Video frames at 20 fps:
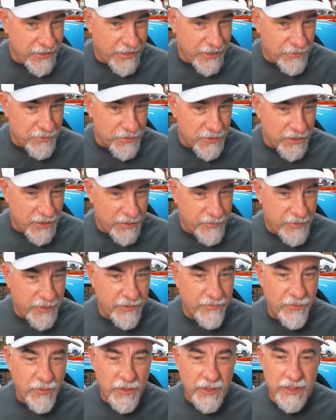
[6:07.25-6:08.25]
That was the limit
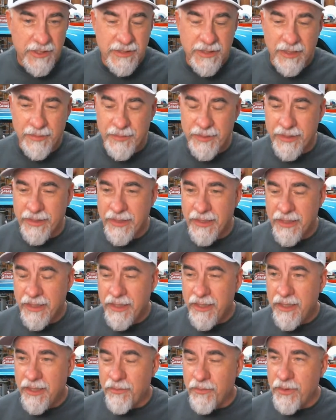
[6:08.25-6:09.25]
of our excitement.
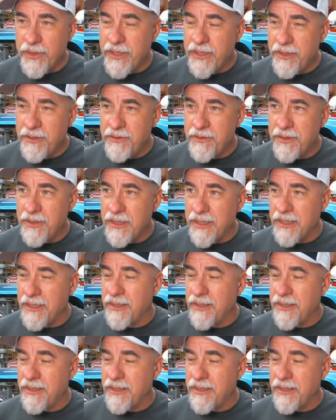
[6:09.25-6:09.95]
Well,